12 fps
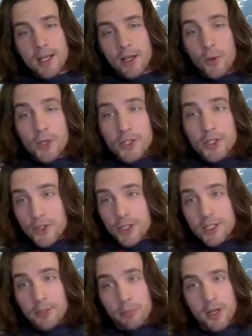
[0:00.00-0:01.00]
which is
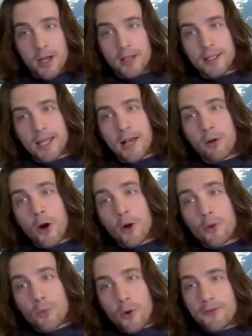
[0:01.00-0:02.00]
just applying the Galois
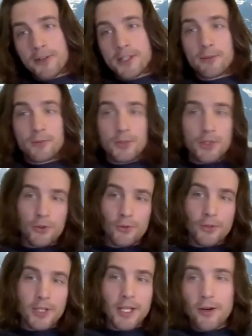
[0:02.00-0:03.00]
automorphism to
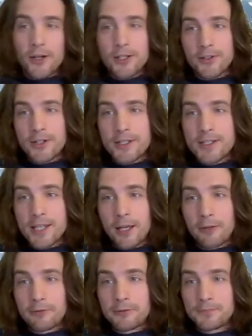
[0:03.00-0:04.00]
the character itself.